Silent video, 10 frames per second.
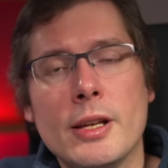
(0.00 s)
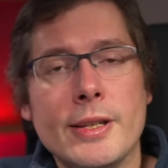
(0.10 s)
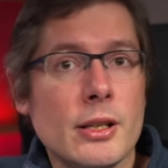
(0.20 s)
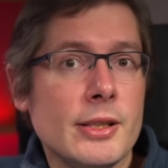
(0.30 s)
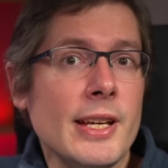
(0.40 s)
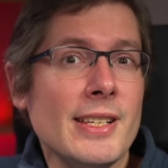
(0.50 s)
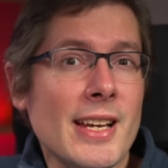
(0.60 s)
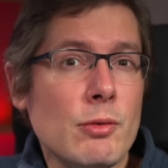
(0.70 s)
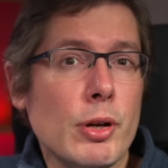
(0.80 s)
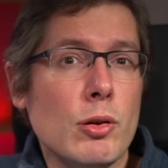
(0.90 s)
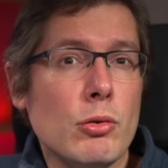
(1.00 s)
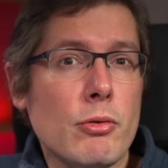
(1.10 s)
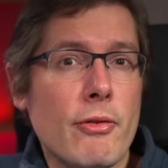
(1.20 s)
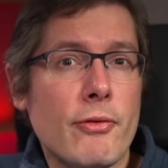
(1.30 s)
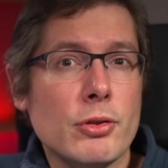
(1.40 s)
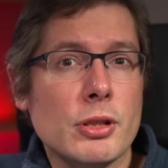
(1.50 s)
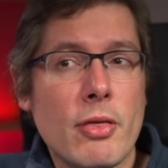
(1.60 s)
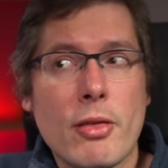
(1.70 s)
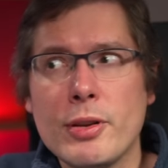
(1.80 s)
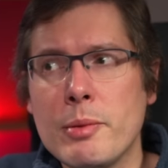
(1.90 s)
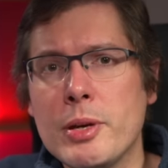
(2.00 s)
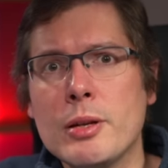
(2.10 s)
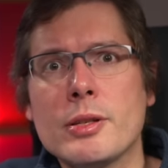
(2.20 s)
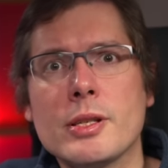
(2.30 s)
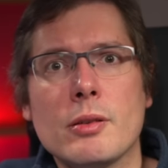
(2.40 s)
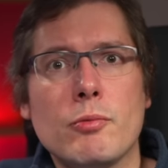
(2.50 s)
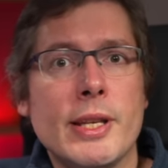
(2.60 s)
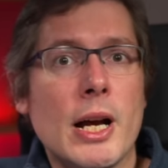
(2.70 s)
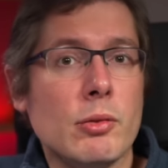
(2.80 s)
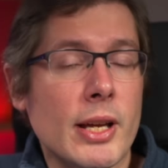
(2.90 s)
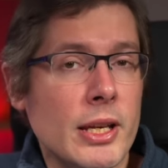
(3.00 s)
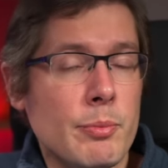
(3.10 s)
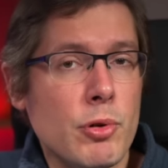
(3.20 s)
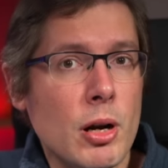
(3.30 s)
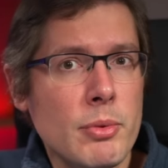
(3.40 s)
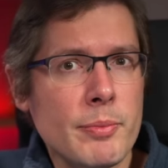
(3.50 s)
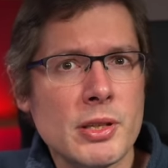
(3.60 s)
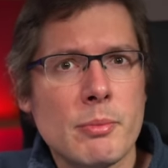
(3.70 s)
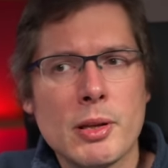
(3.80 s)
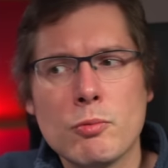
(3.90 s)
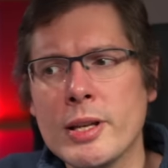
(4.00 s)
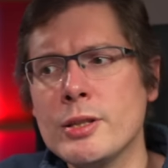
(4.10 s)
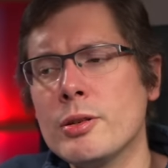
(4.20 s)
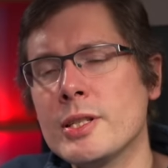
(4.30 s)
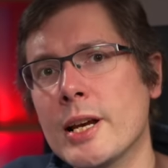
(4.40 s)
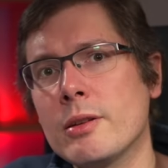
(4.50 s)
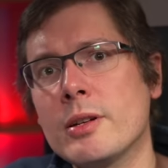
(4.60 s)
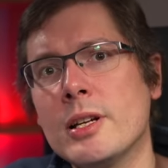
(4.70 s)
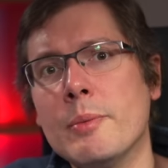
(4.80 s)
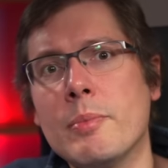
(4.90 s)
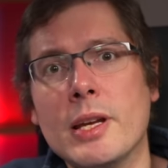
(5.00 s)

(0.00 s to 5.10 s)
The R6 can record the first 30 minutes without any problems, but once the second clip